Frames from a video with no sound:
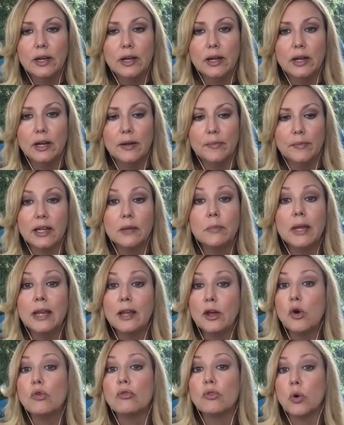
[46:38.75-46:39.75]
Uh, it can
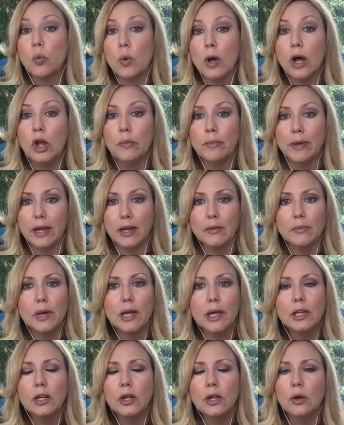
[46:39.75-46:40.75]
be overwhelming,
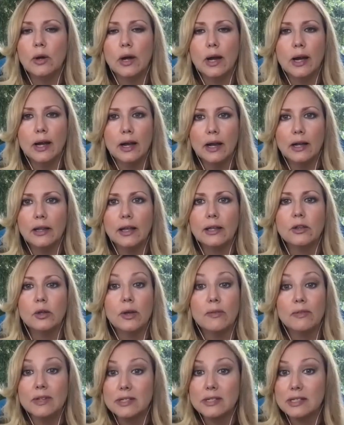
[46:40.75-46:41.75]
but you know, I, I like
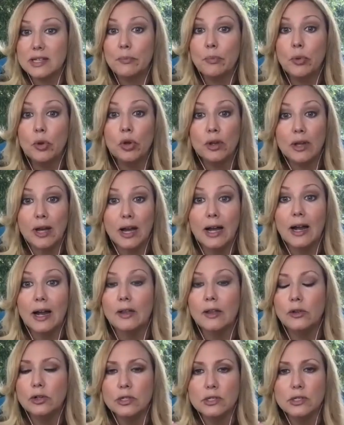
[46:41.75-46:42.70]
to have the simple guide.